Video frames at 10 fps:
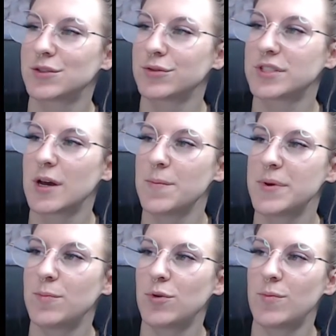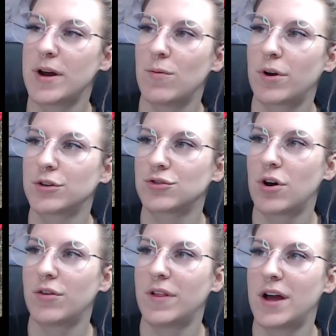So some people might want to
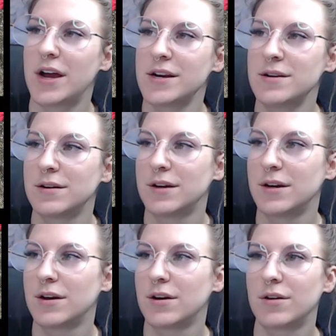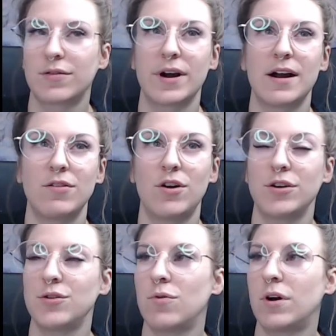draw a line for how
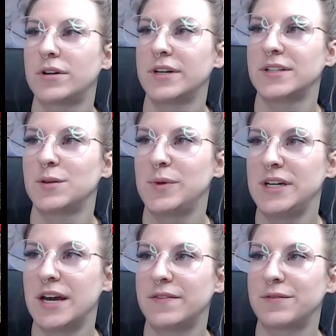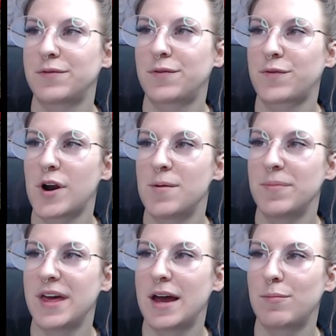long you want it to be and then
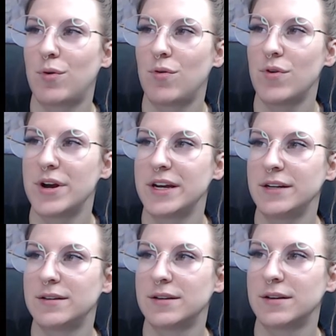from that point